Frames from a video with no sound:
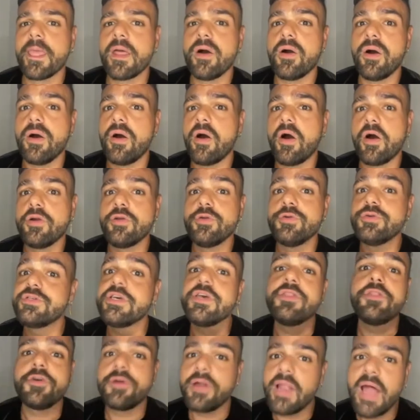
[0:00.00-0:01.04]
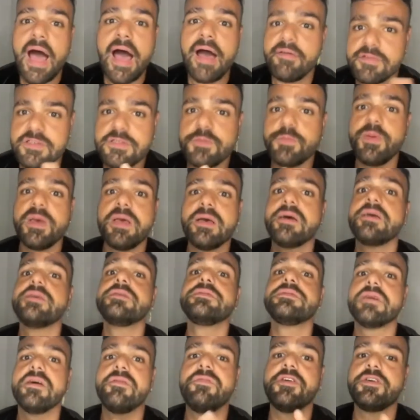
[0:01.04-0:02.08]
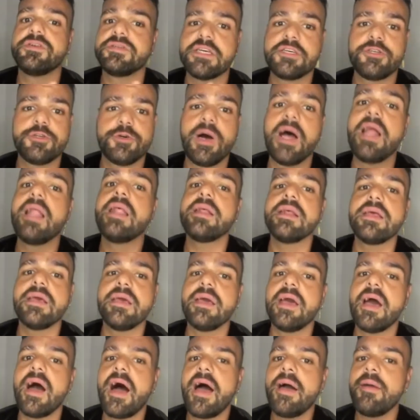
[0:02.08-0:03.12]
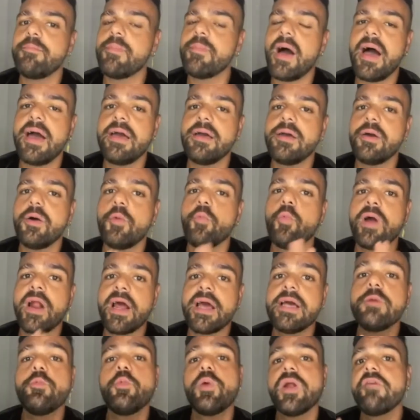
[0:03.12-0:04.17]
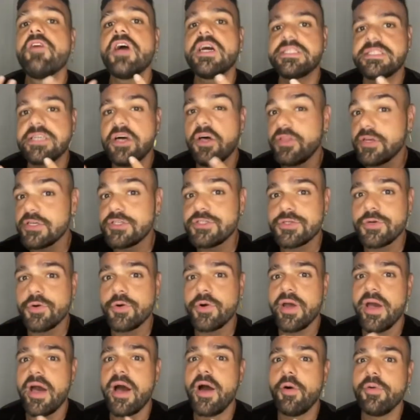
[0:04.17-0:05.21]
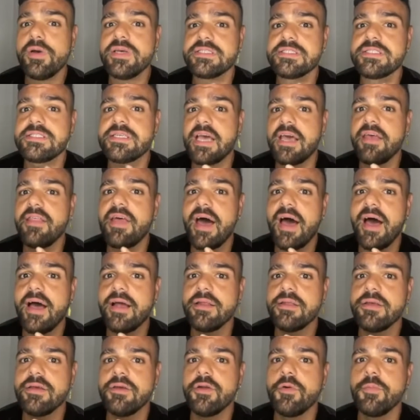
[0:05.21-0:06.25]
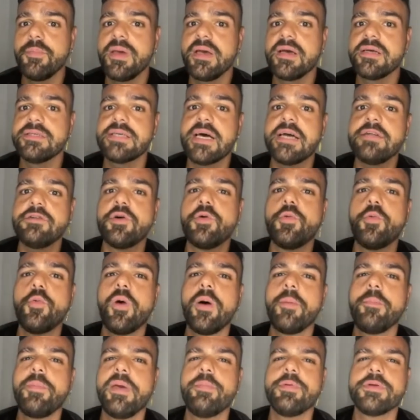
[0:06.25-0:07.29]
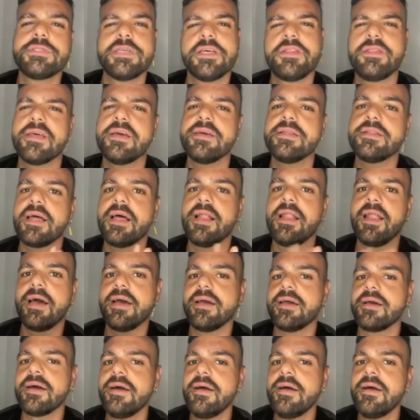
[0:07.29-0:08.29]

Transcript: are losing their lives because of their sexuality. Whenever I tell this story, I always say that, because I don't want people to think that like